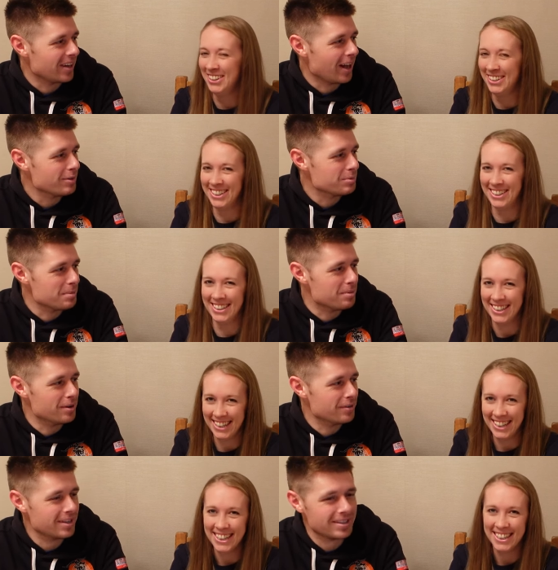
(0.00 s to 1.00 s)
Speaker 1: life's pretty
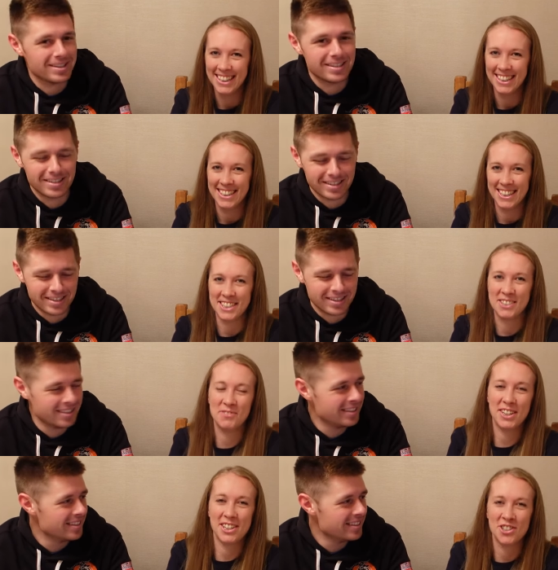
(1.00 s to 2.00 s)
perfect.
Speaker 2: That's a
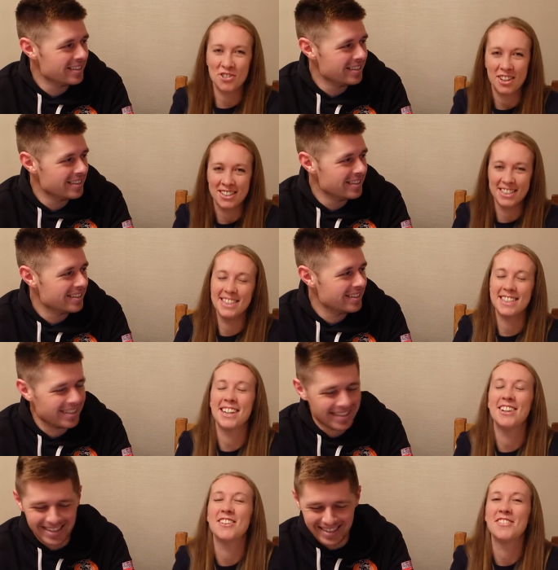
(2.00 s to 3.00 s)
big stress in
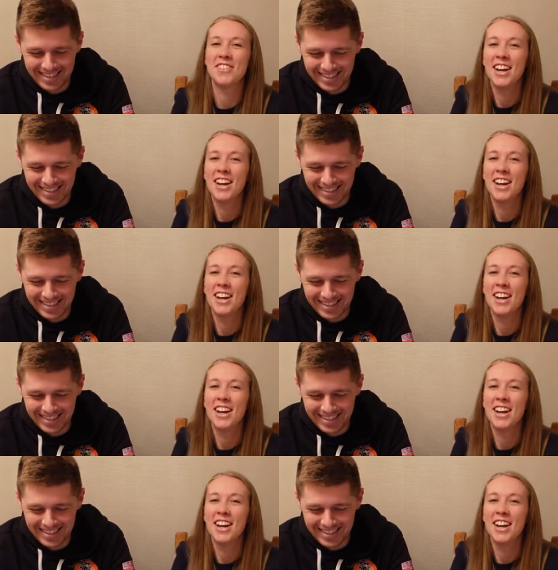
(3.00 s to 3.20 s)
itself.